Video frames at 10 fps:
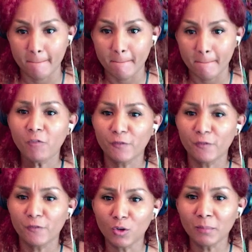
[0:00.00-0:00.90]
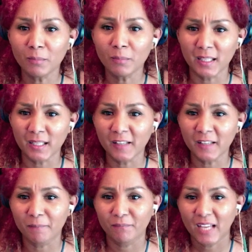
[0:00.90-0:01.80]
Oh, fool me.
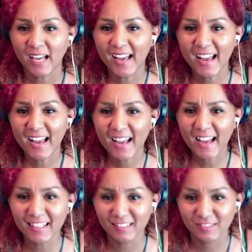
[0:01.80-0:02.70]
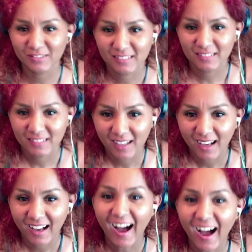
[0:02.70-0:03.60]
Hey.
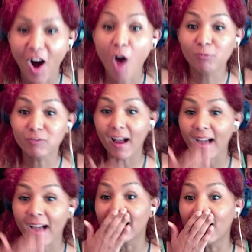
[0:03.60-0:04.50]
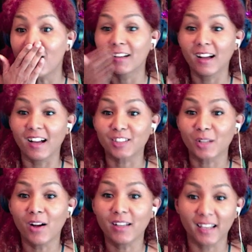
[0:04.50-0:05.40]
All right. Oh, gosh.
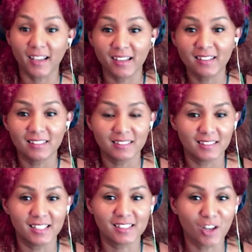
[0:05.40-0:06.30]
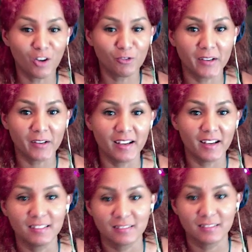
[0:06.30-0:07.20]
Okay. Let's go for
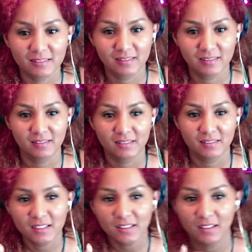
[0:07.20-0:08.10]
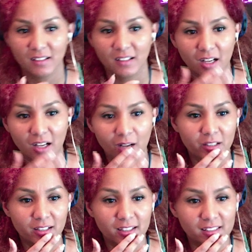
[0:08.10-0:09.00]
it. I'm
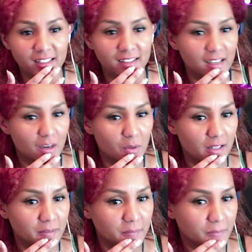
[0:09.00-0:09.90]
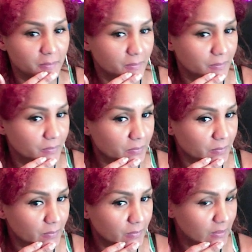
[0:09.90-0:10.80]
gonna sing that one.
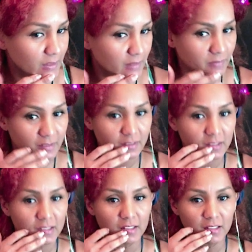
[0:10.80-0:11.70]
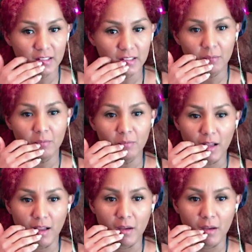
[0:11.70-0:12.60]
Have it all.
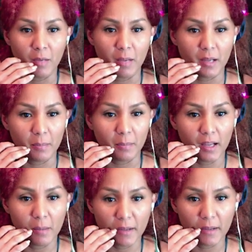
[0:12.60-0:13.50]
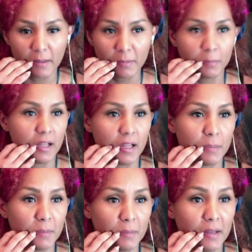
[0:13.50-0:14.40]
Ba ba ba ba ba ba ba
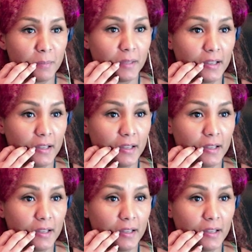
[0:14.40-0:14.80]
ba ba.